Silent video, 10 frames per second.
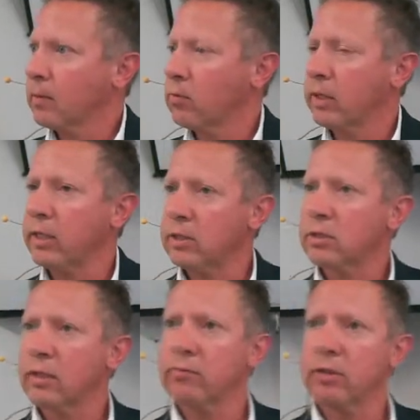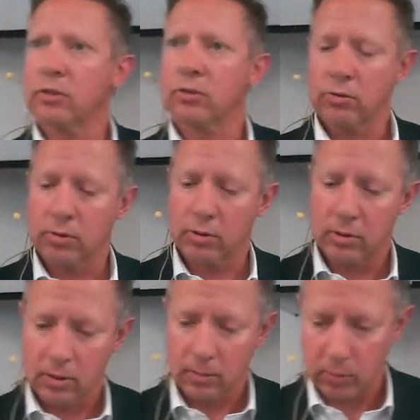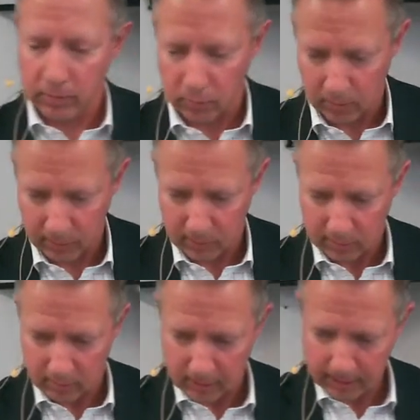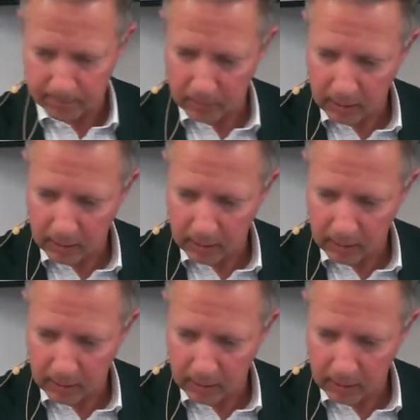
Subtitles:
when he discovered this truth in the book of Romans, okay?